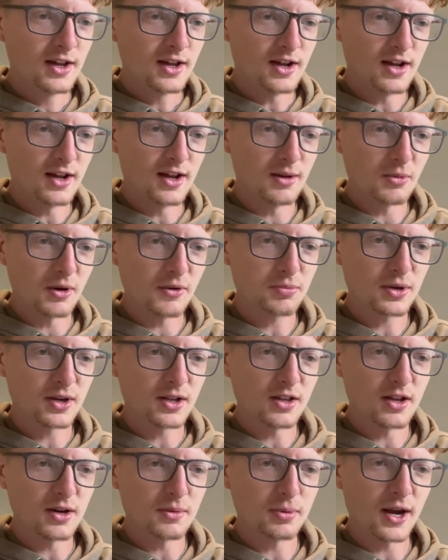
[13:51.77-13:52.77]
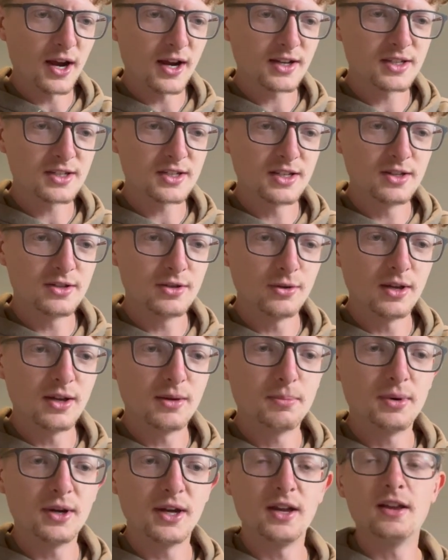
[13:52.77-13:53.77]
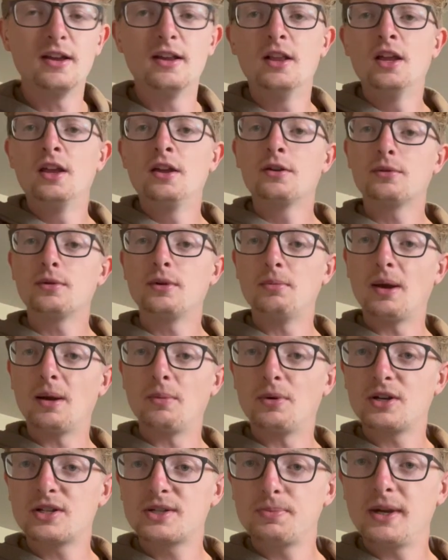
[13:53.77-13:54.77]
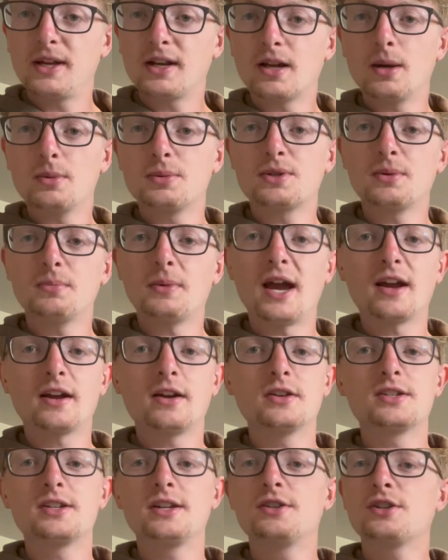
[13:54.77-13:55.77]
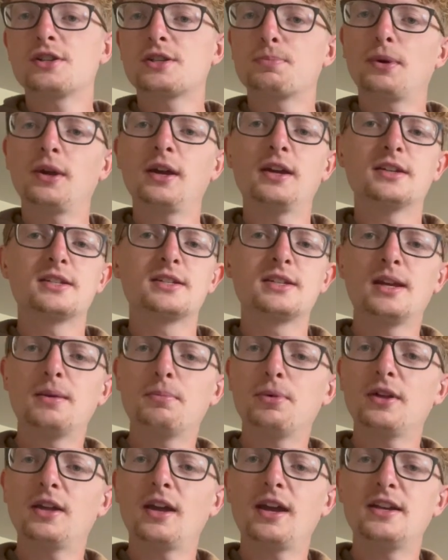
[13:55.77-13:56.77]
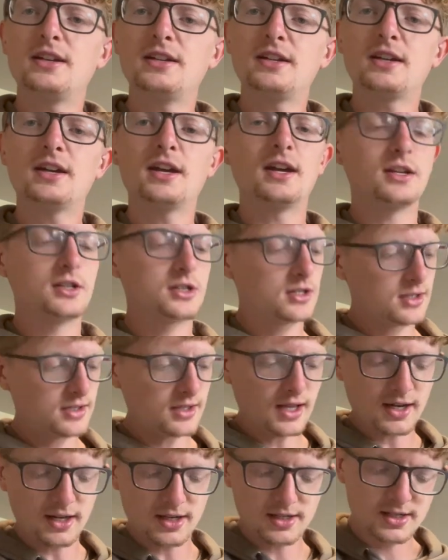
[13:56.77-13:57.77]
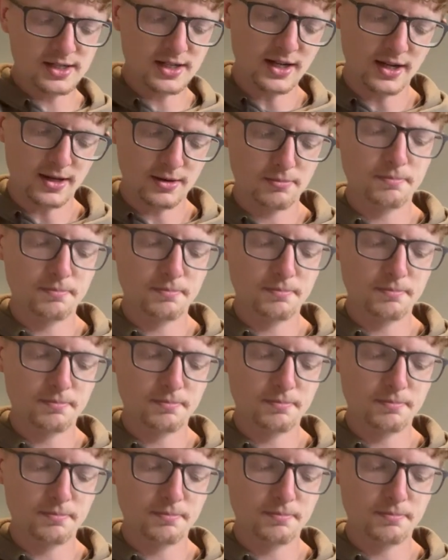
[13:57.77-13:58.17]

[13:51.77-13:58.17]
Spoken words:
I put a lot of practice into it, but remember, speed comes from accuracy. Just play a simple idea and just let it sit.